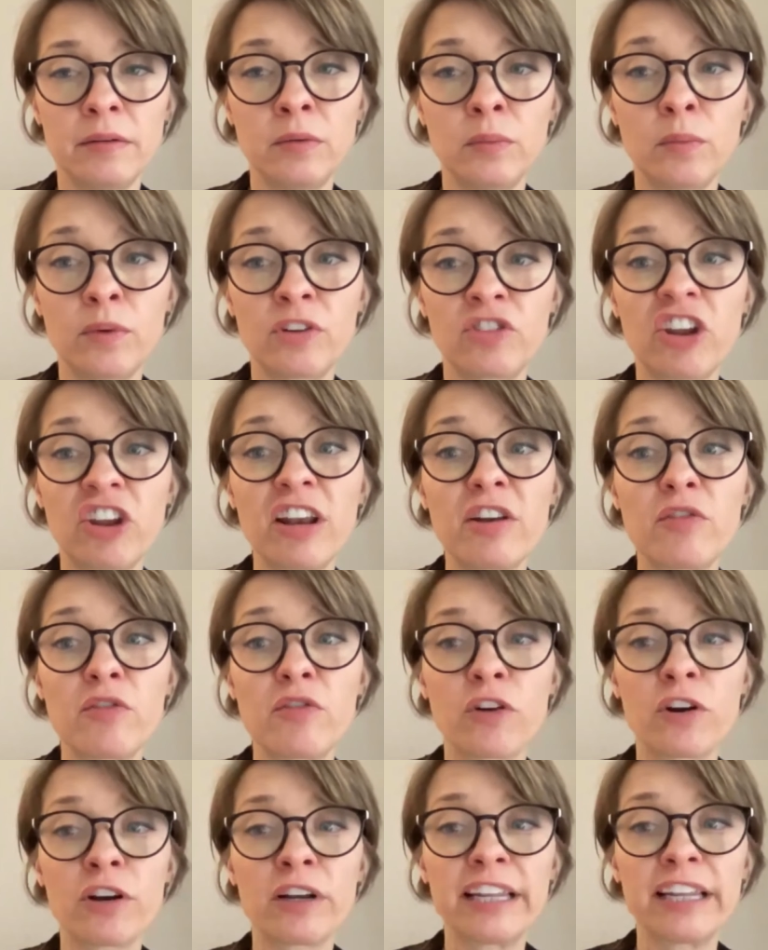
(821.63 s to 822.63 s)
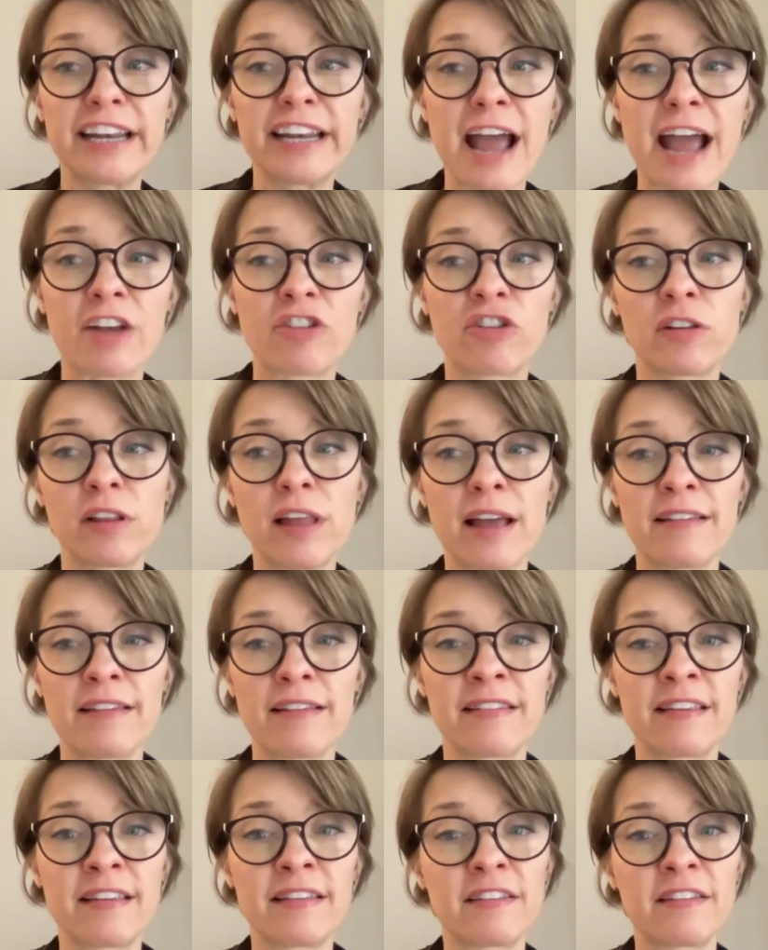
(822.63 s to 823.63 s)
Which inadvertently
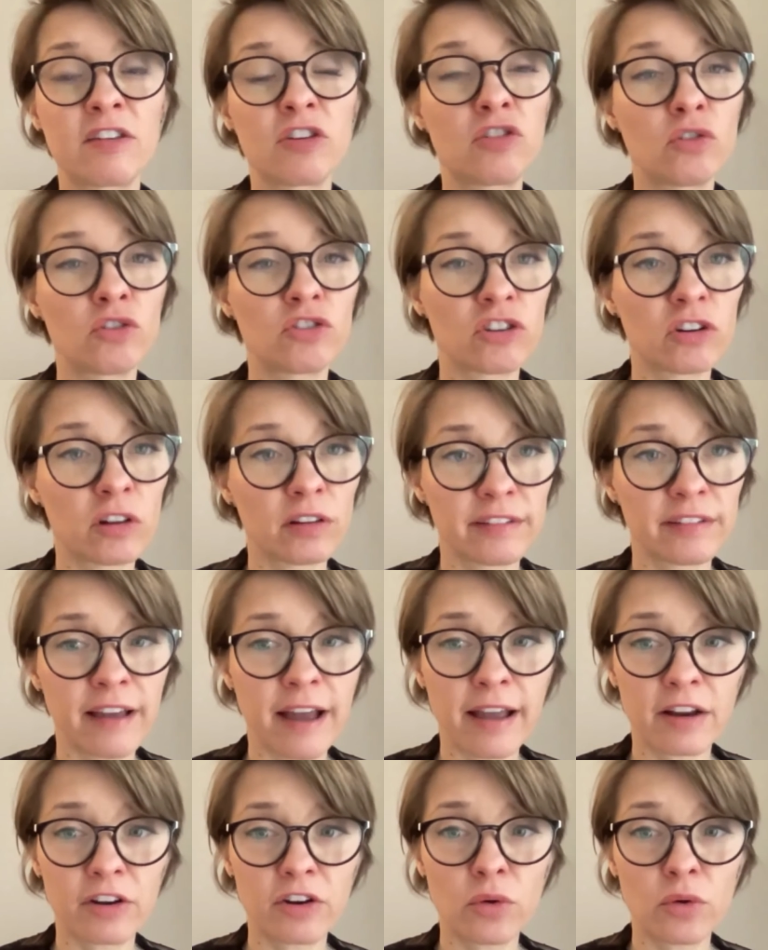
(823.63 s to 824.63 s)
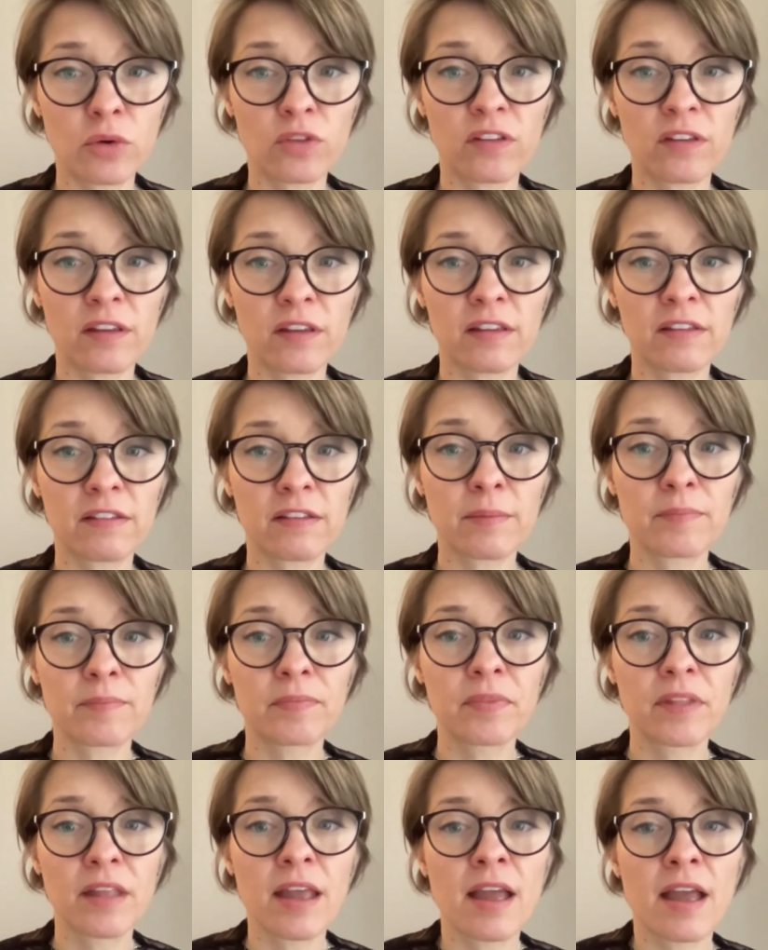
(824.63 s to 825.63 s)
naturalizes institutional diagnoses,
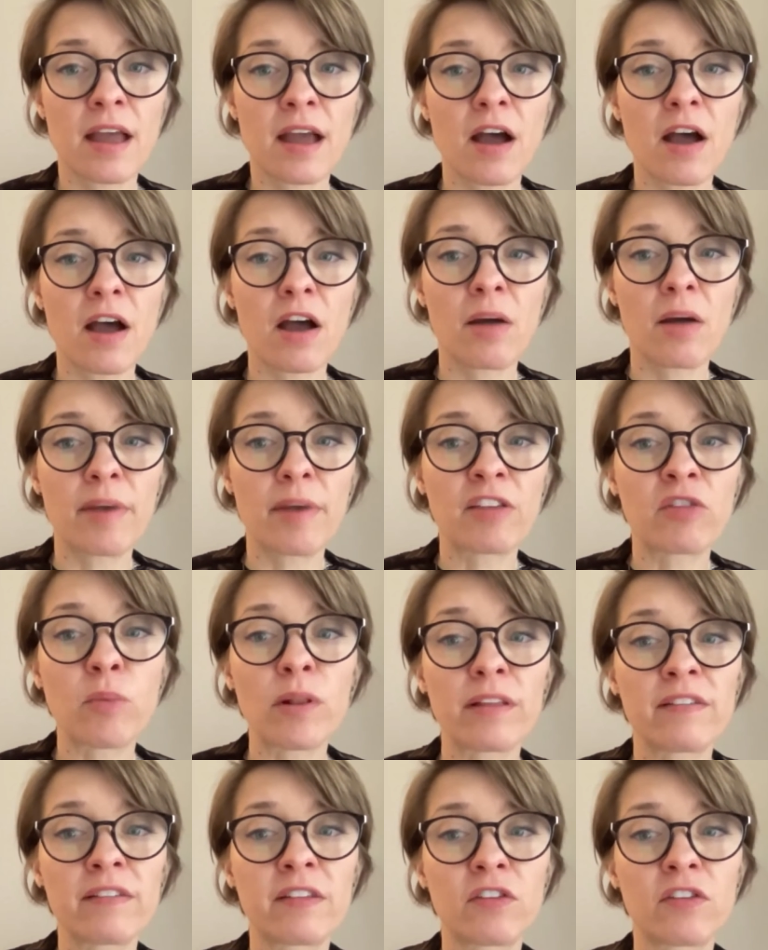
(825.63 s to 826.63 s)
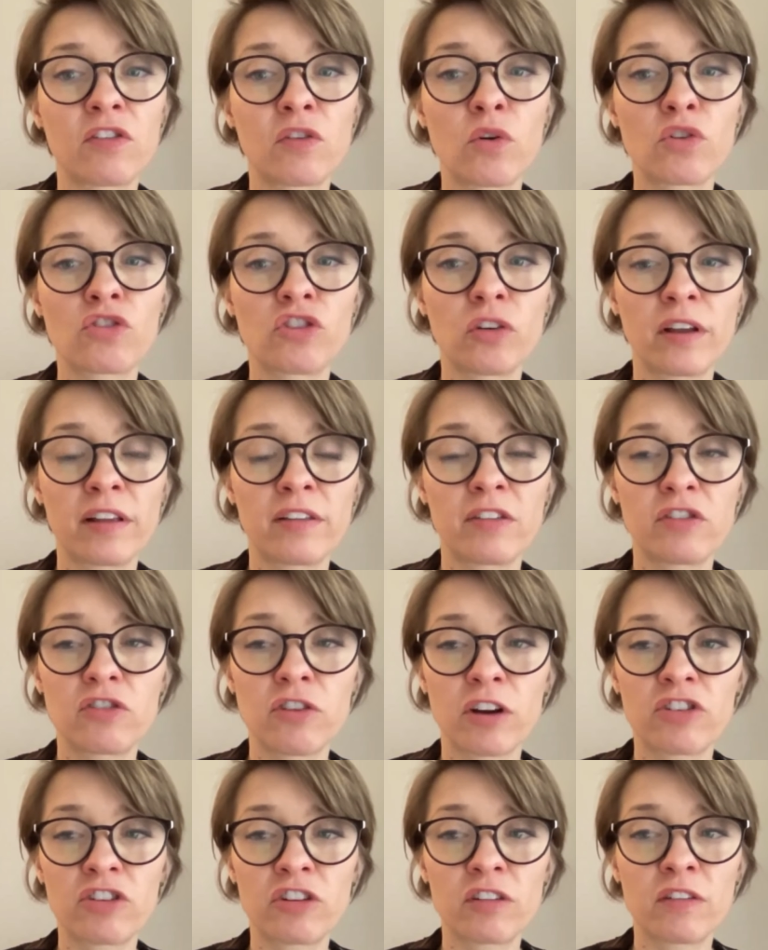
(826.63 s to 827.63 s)
as well as the social
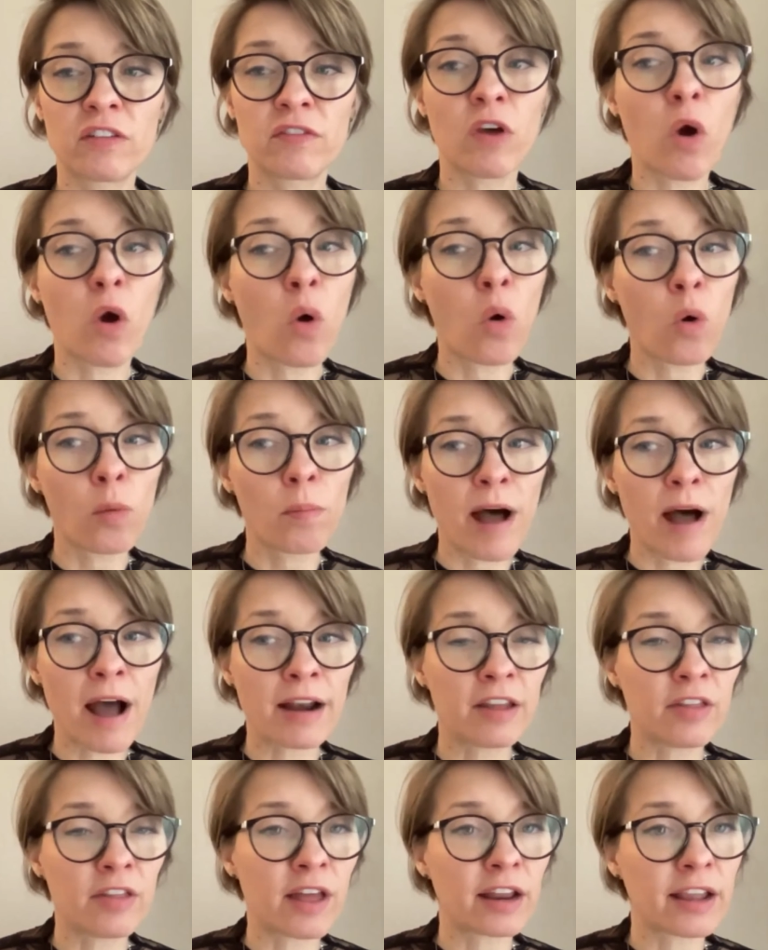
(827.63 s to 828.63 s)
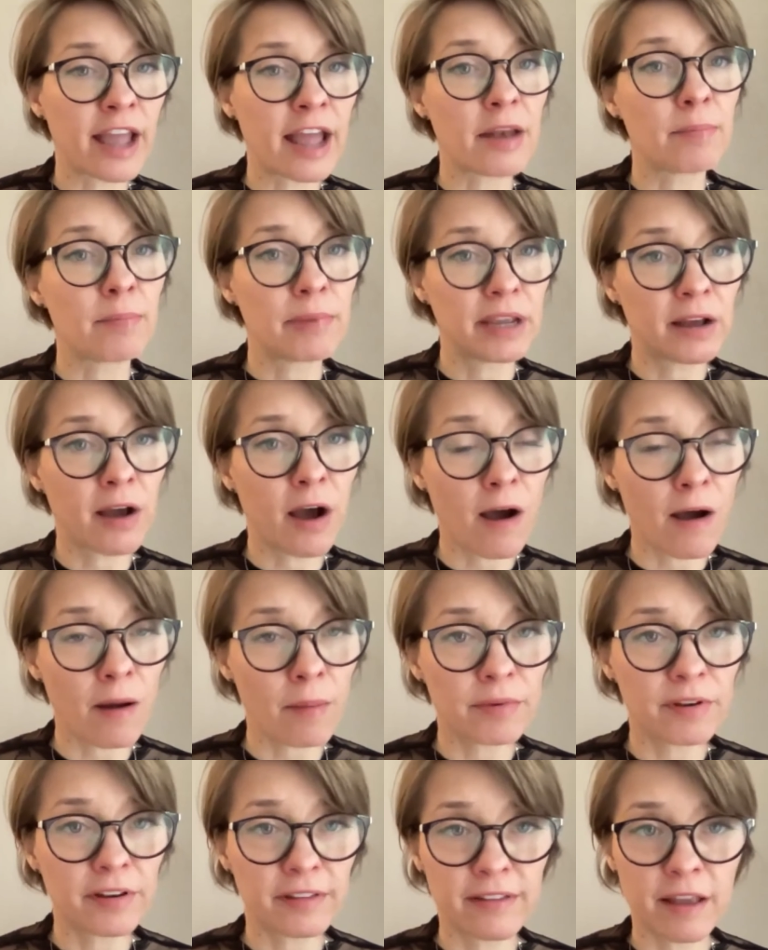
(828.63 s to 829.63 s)
constructions of the whole body that can
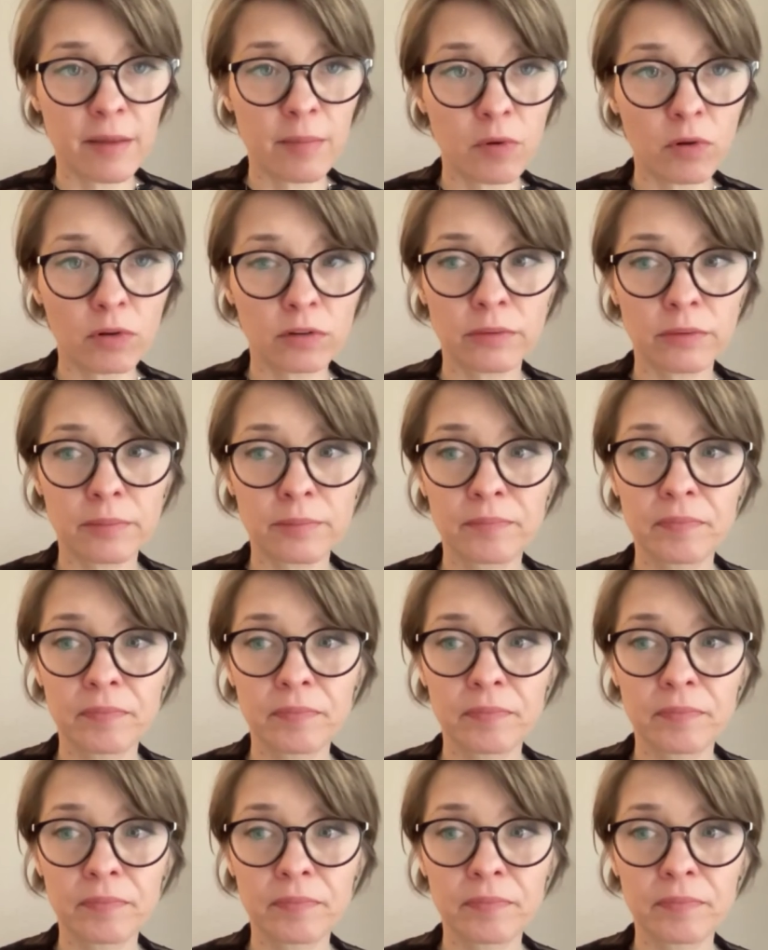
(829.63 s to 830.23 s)
become disabled.